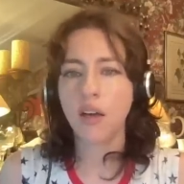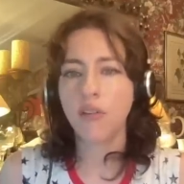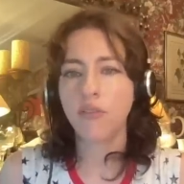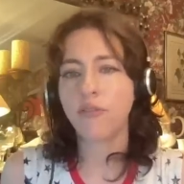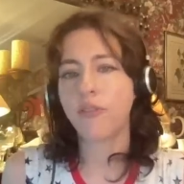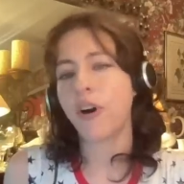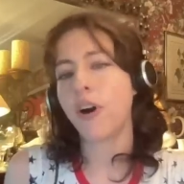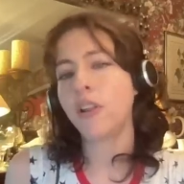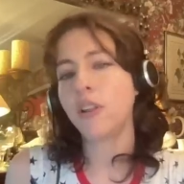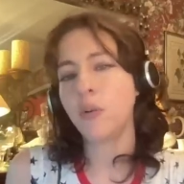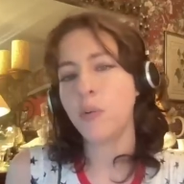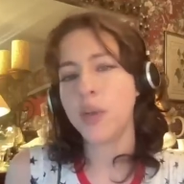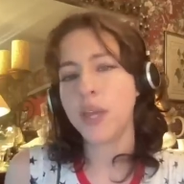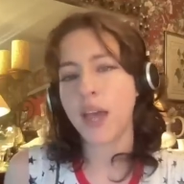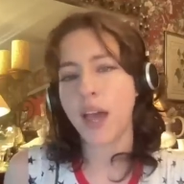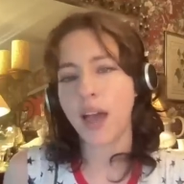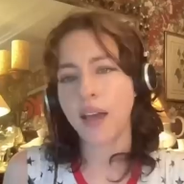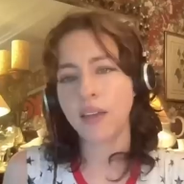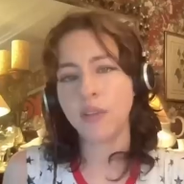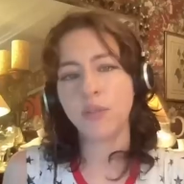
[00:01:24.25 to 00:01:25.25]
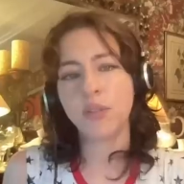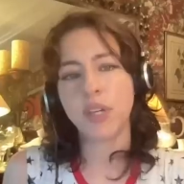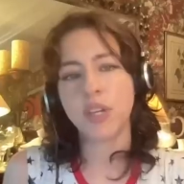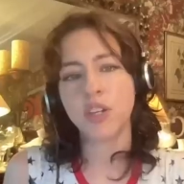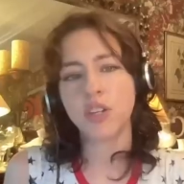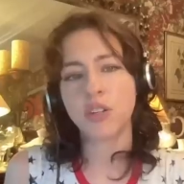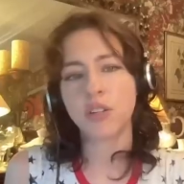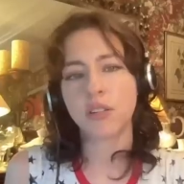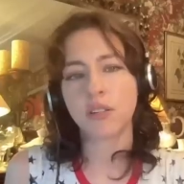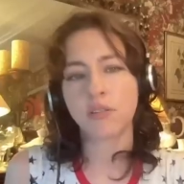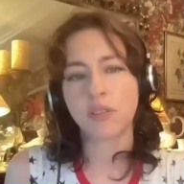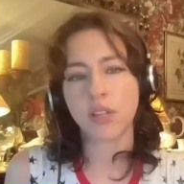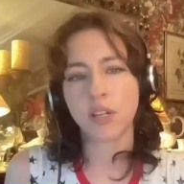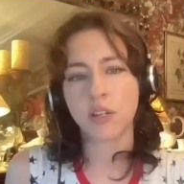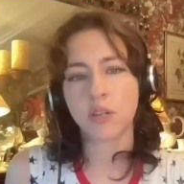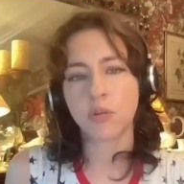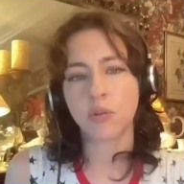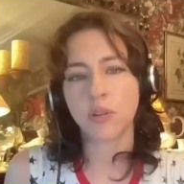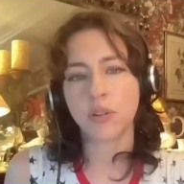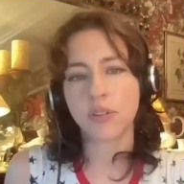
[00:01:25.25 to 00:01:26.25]
following accusations of
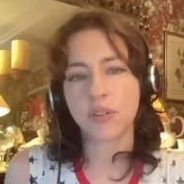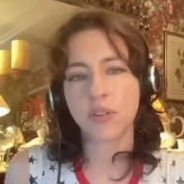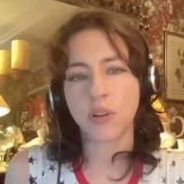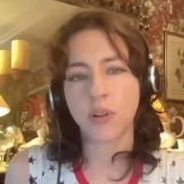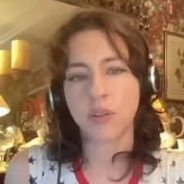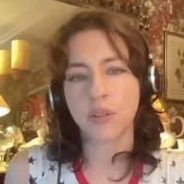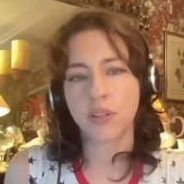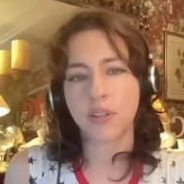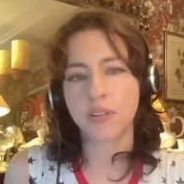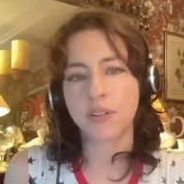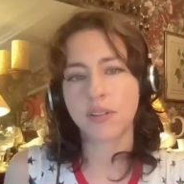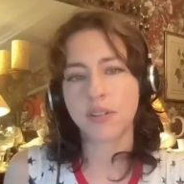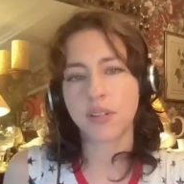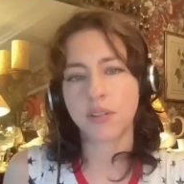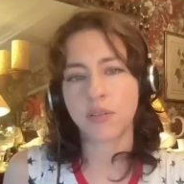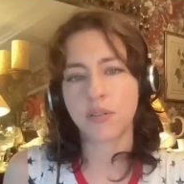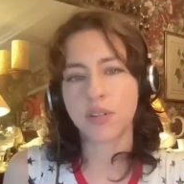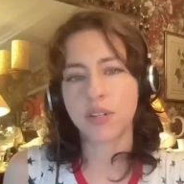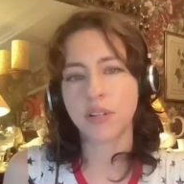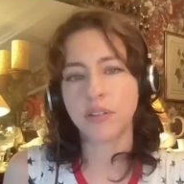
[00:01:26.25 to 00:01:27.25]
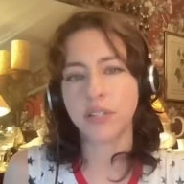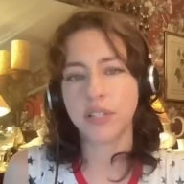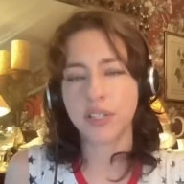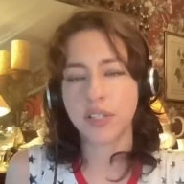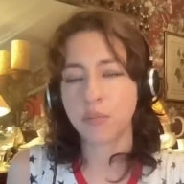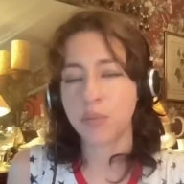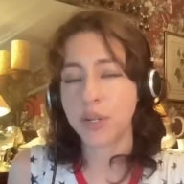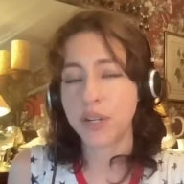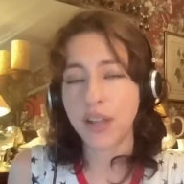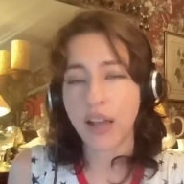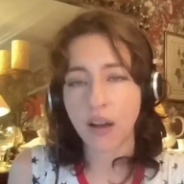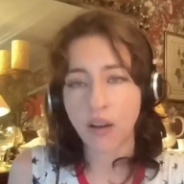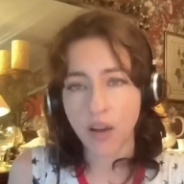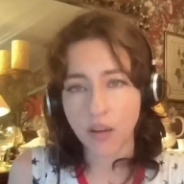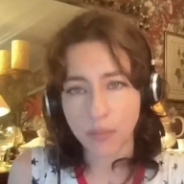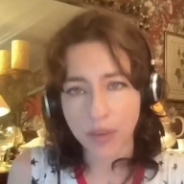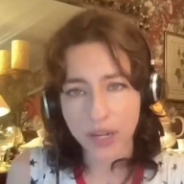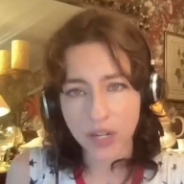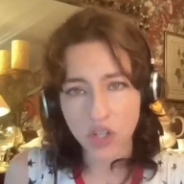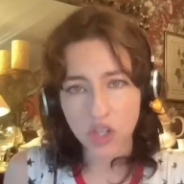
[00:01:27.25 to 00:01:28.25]
sexual assault against singer Till Lindemann. Now,
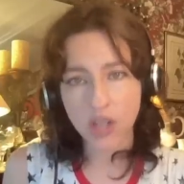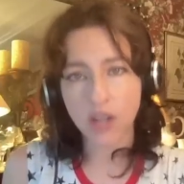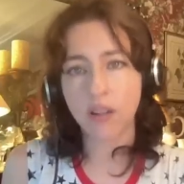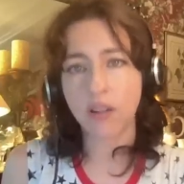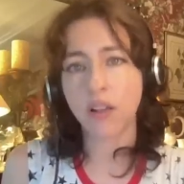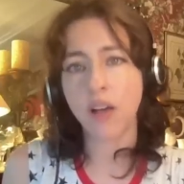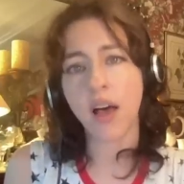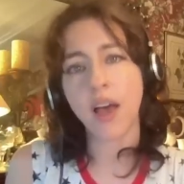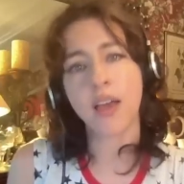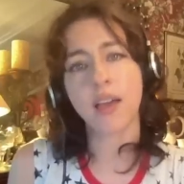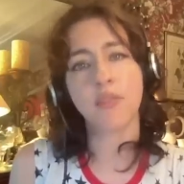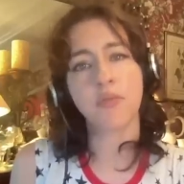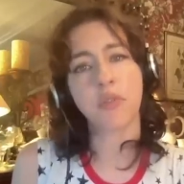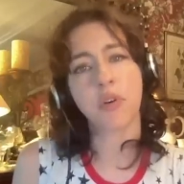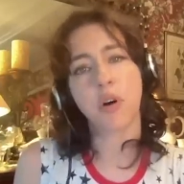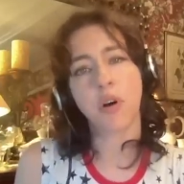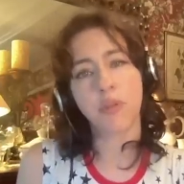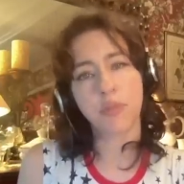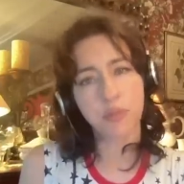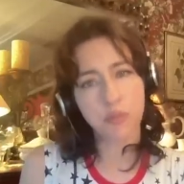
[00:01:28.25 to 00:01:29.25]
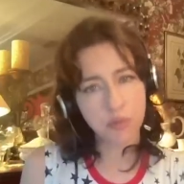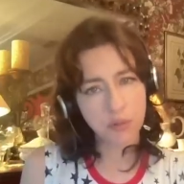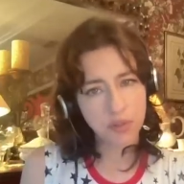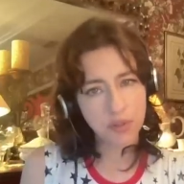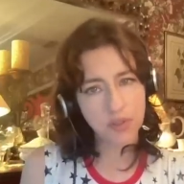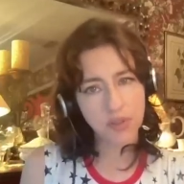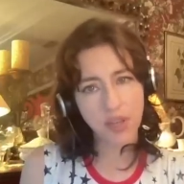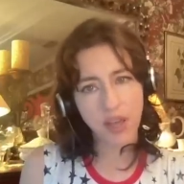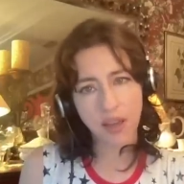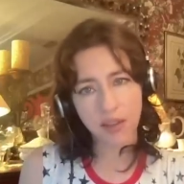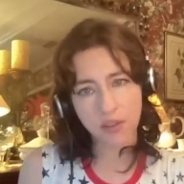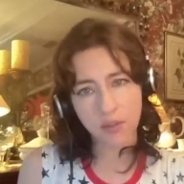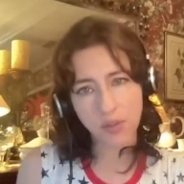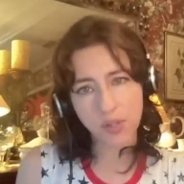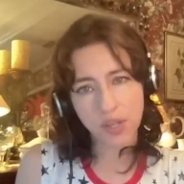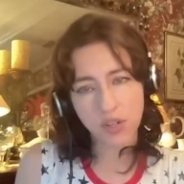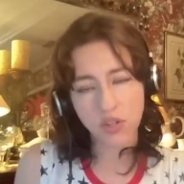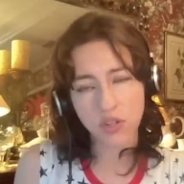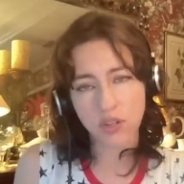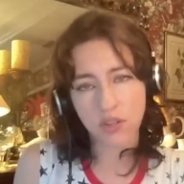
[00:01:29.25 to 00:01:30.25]
on my channel, I have gone through these
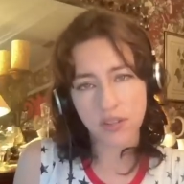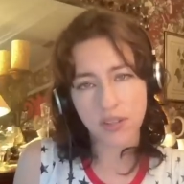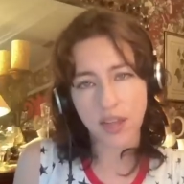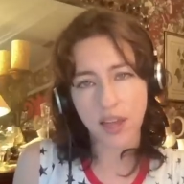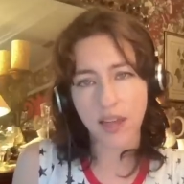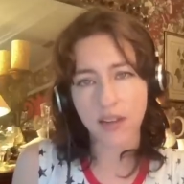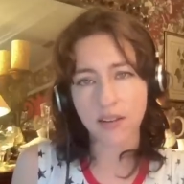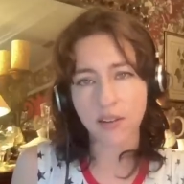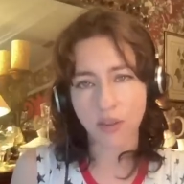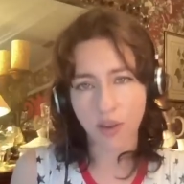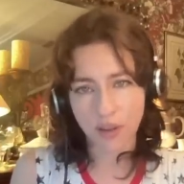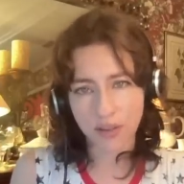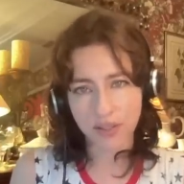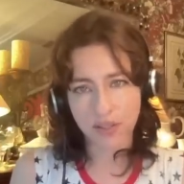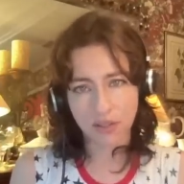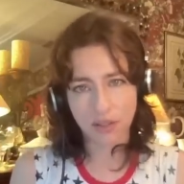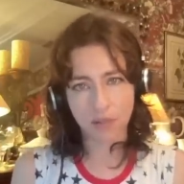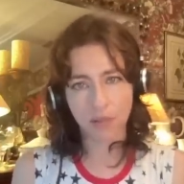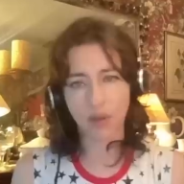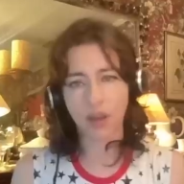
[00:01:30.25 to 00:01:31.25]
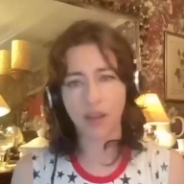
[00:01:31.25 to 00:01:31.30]
accusations ad nauseum.